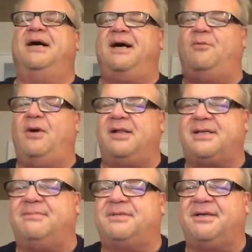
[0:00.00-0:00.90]

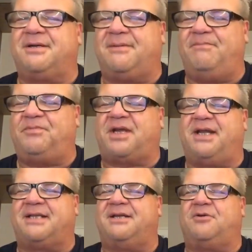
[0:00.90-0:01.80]
Welcome to
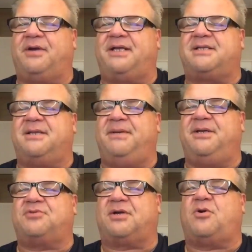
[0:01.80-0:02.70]
Connecting Greeks,
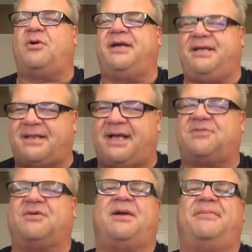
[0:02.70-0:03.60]
Dimitra Korri.
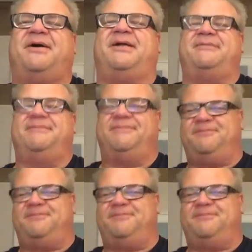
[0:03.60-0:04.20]
Thanks for coming on.